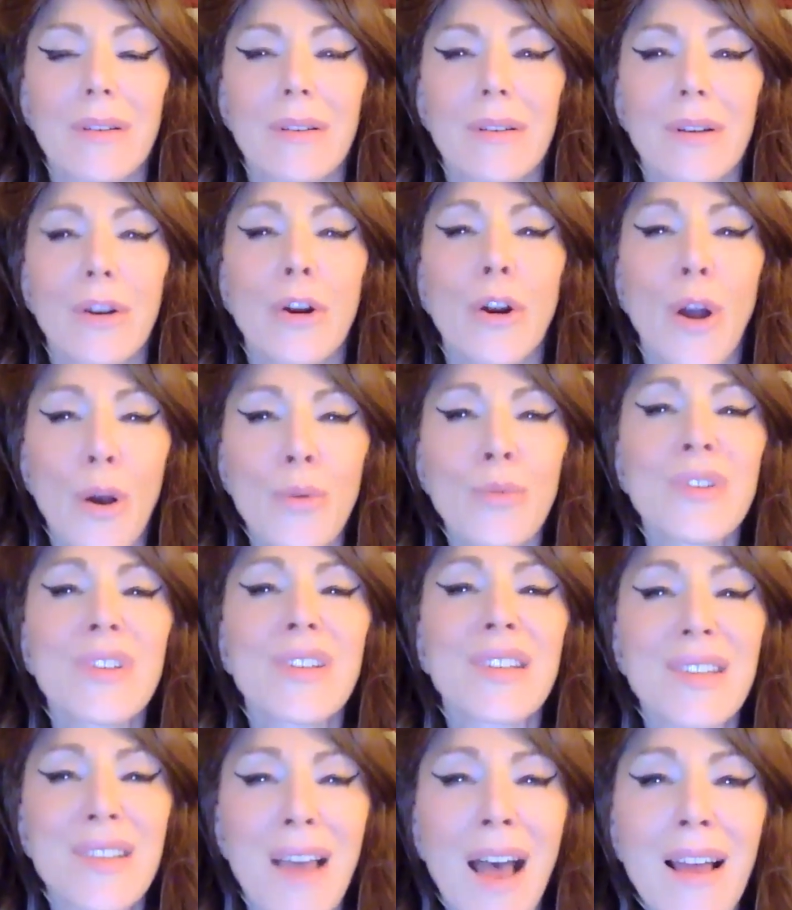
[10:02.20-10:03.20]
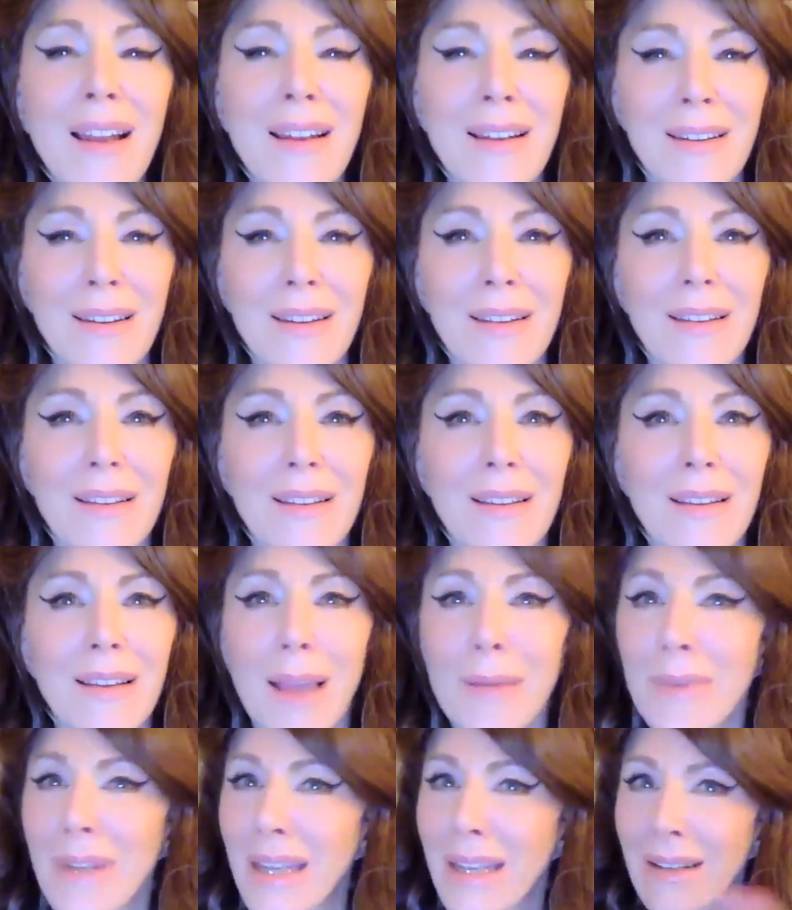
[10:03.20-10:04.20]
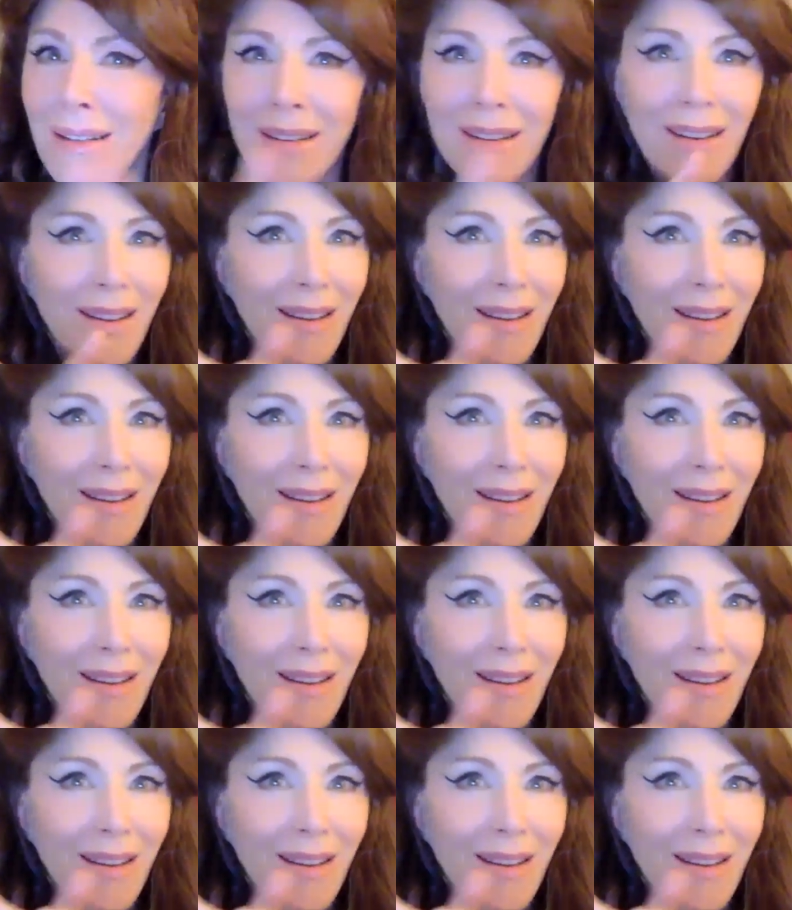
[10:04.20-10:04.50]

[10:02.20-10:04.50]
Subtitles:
her own son. I mean,